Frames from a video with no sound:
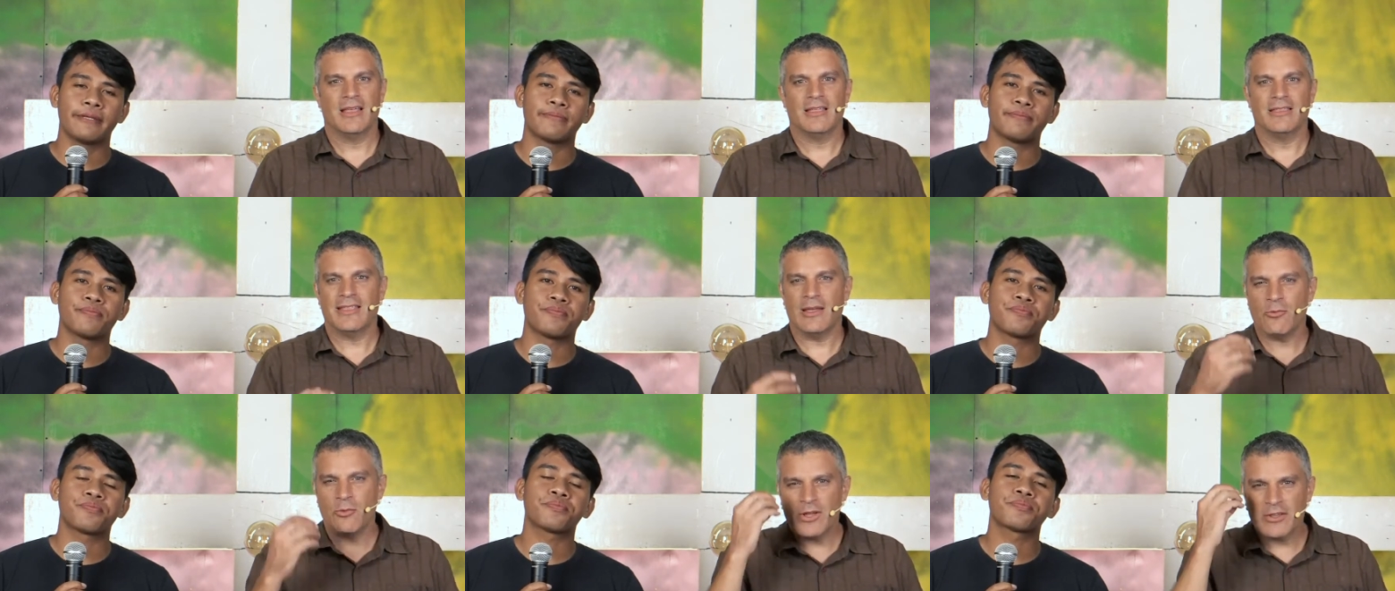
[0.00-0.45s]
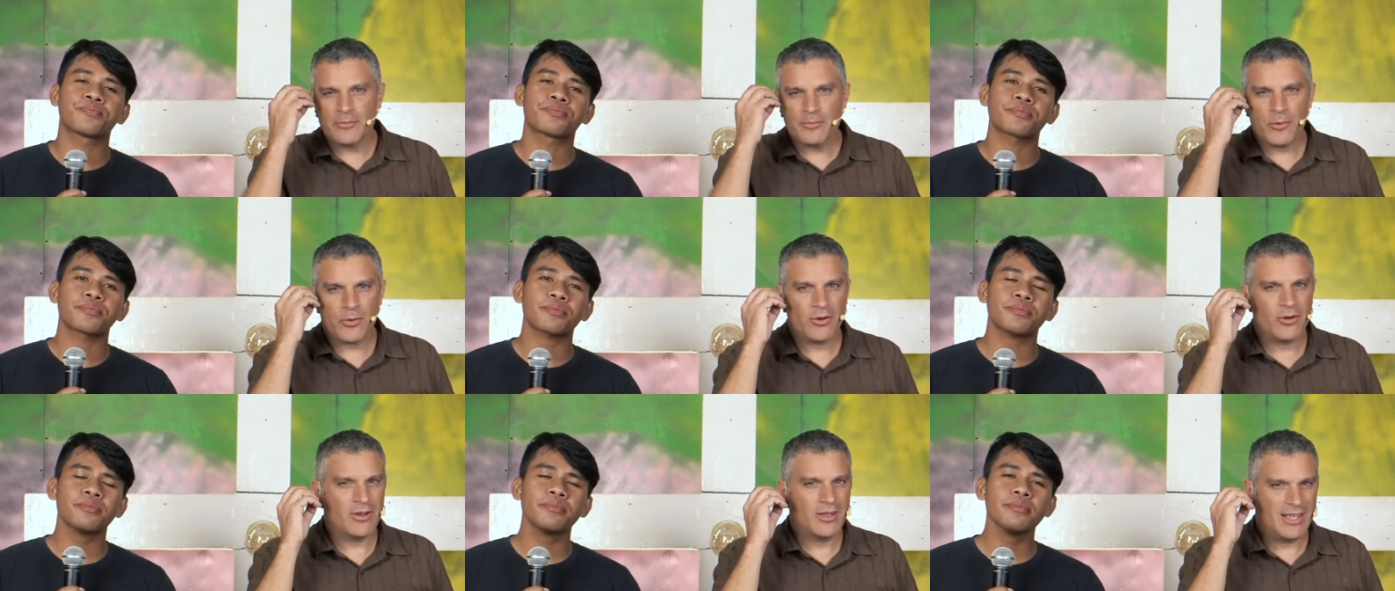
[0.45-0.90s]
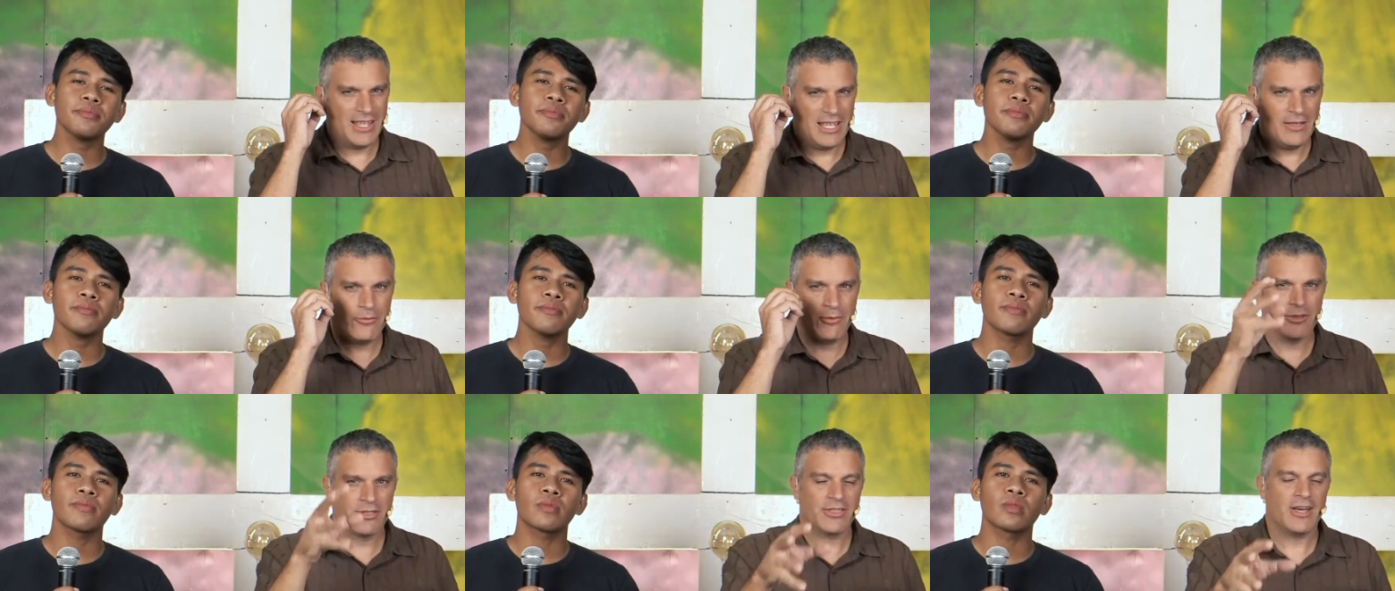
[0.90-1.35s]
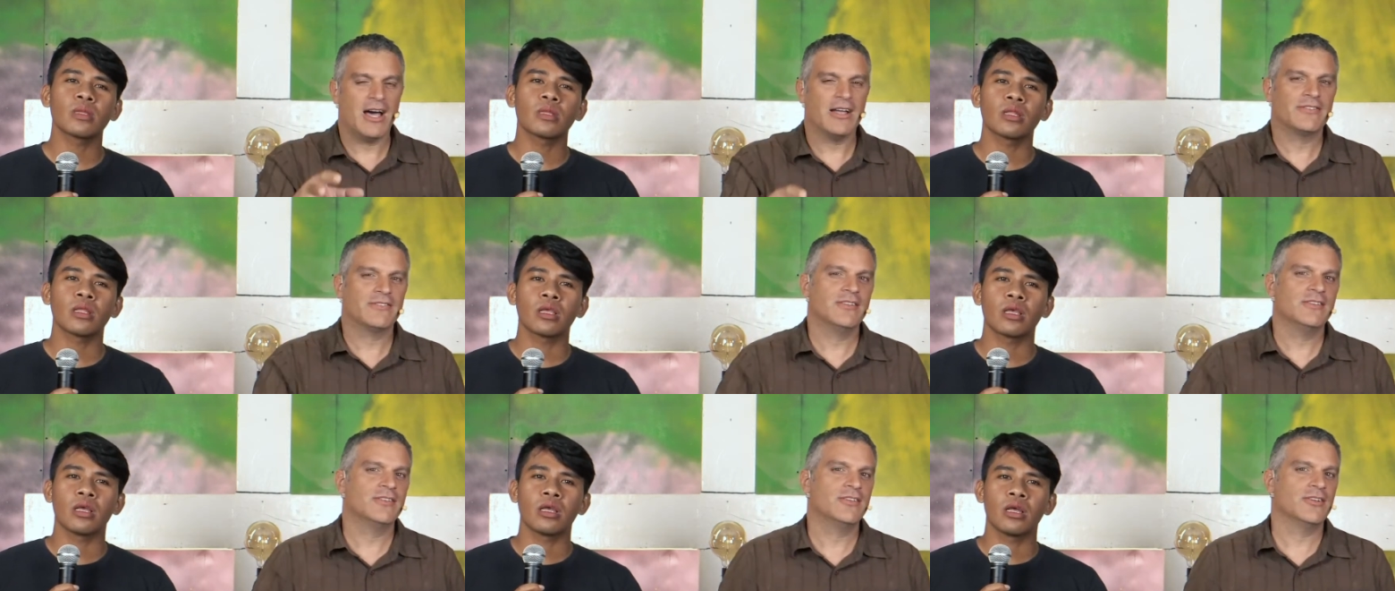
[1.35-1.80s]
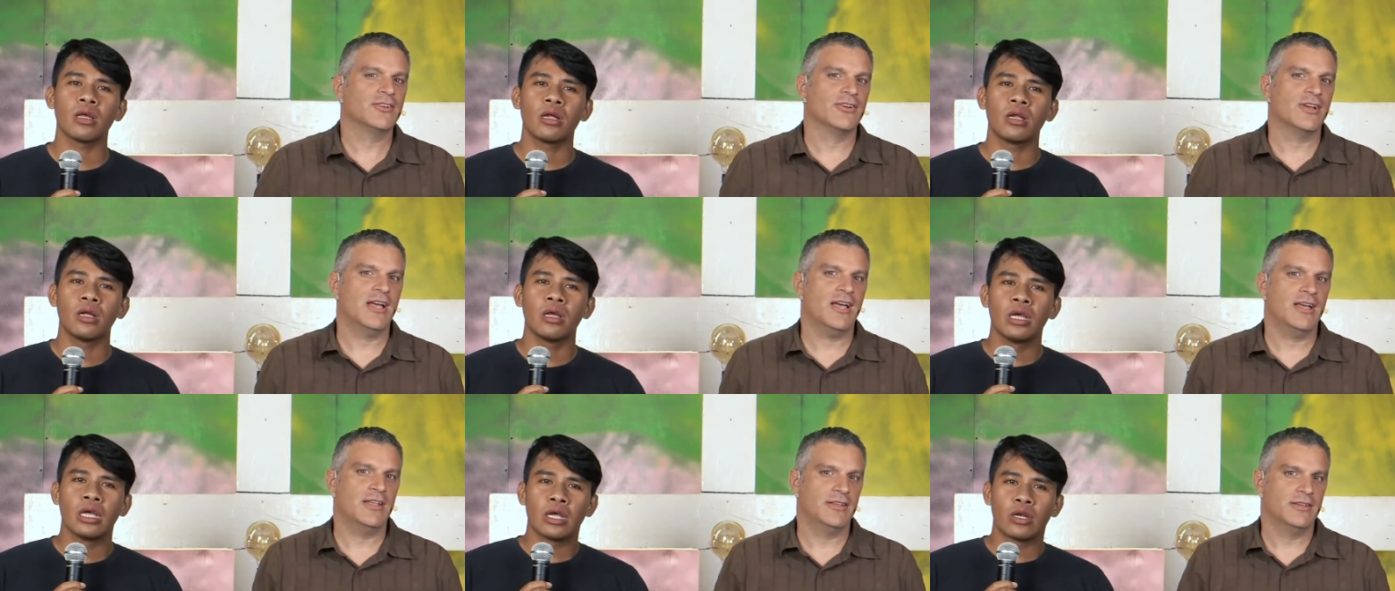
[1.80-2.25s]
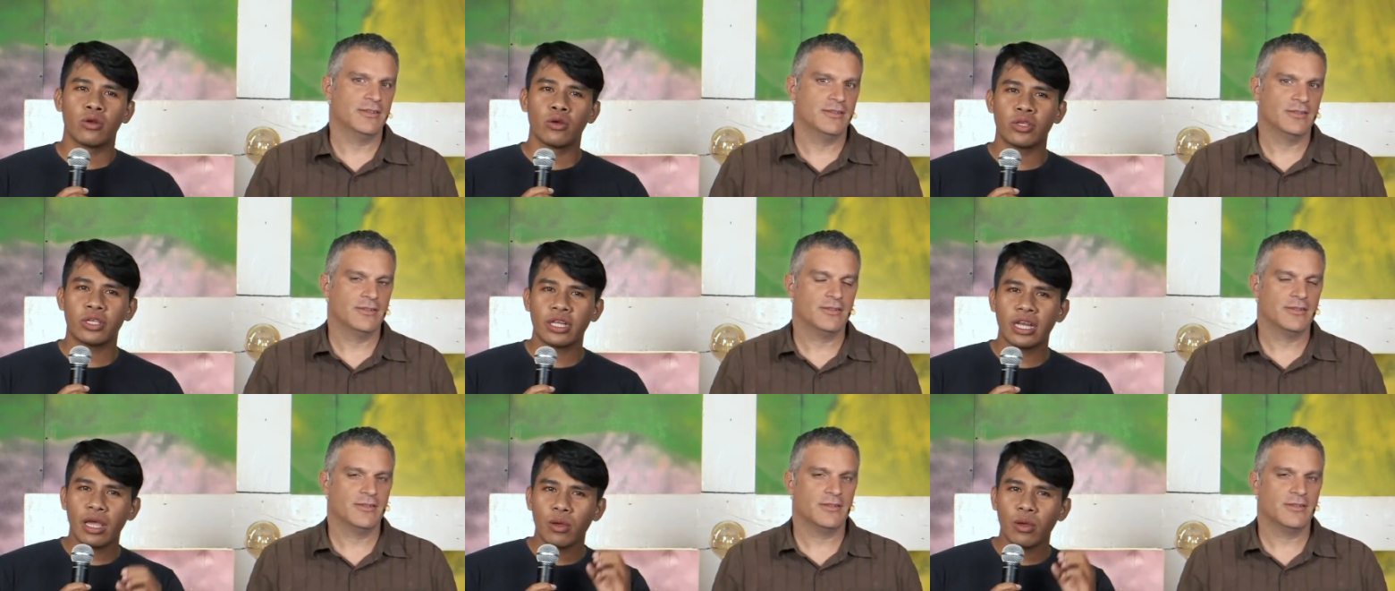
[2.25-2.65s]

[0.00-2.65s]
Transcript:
Speaker 1: They whisper evil thoughts into your head. They